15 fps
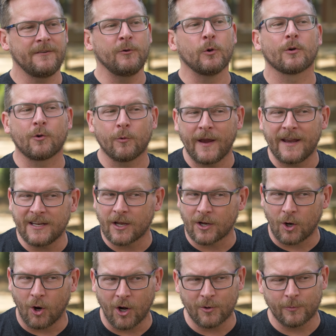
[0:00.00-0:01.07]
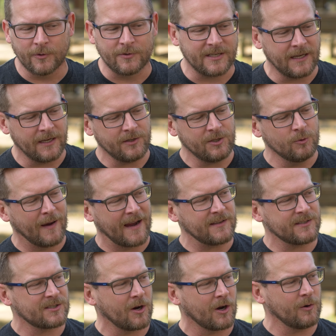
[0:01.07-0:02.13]
If you were creating a card routine, you
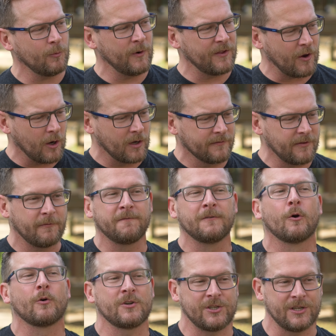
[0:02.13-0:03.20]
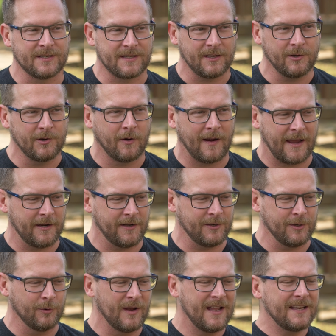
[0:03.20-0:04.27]
might start with all of the flourishes that you know how to
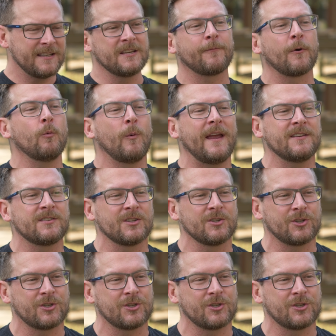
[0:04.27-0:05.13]
do, different ways to